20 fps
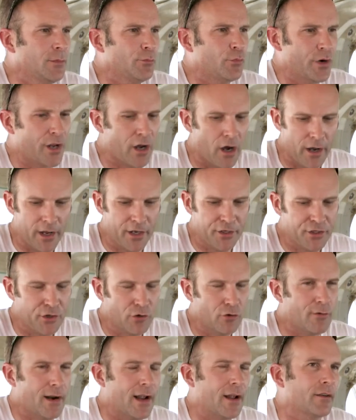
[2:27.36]
Pretty high end
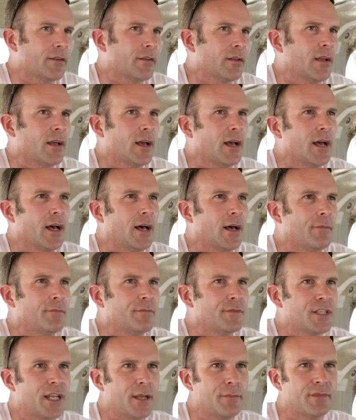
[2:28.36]
all
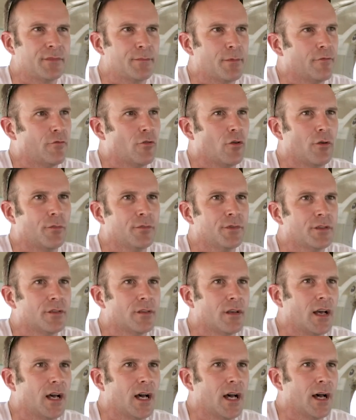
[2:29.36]
round. Team's performed,
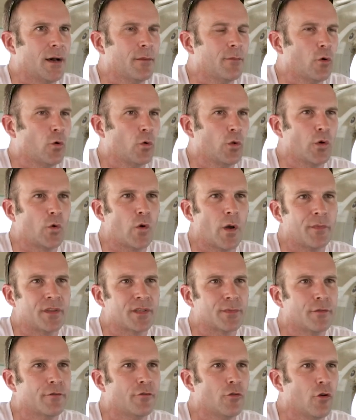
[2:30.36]
all the
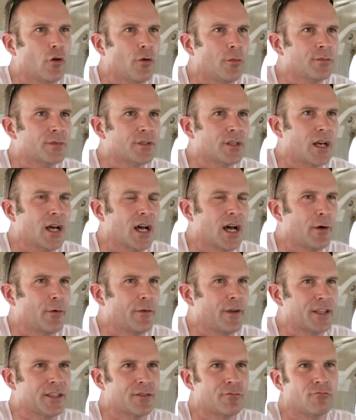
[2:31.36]
equipment's performed.
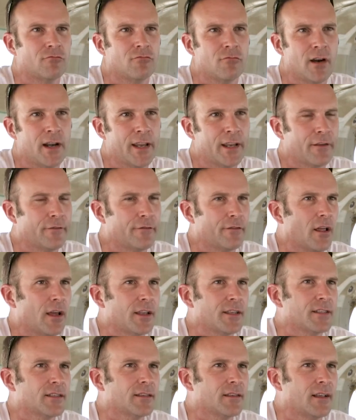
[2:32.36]
We've had some really good
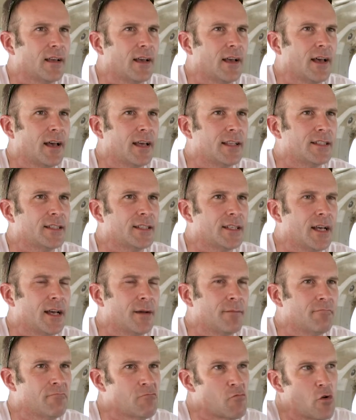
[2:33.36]
flights, and
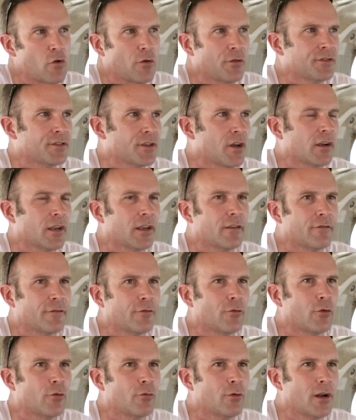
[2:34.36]
we're on target
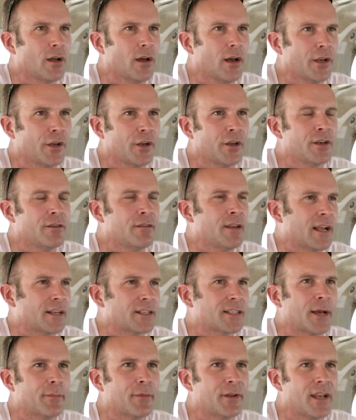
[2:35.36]
for a good
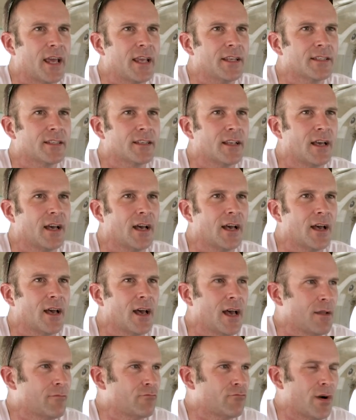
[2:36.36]
next couple of days,
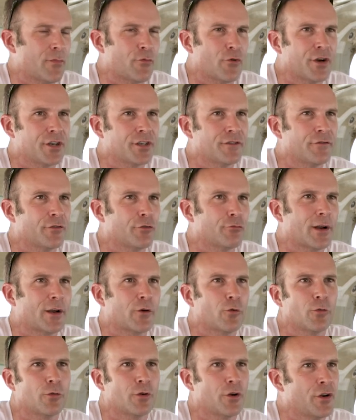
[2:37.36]
and preparation for the
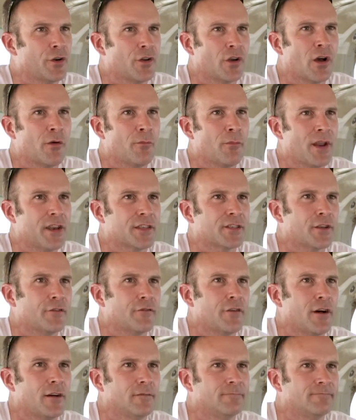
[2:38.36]
record couldn't have gone better so far.